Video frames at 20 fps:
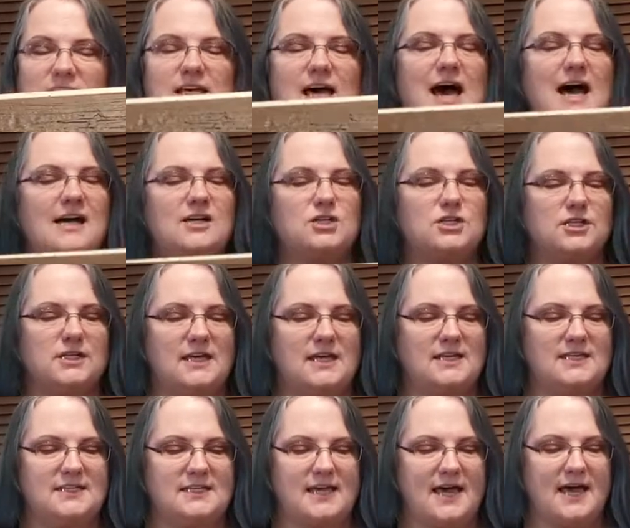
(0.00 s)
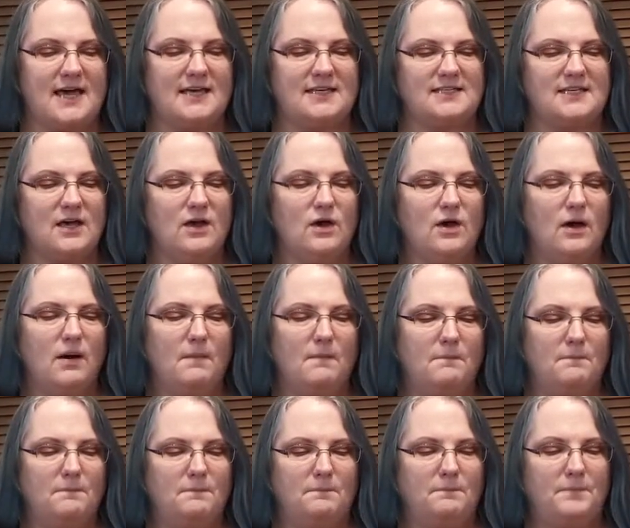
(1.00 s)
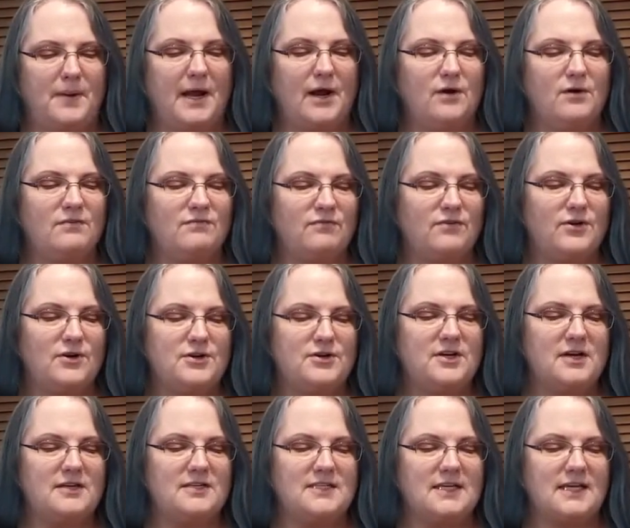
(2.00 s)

This actually says Bearford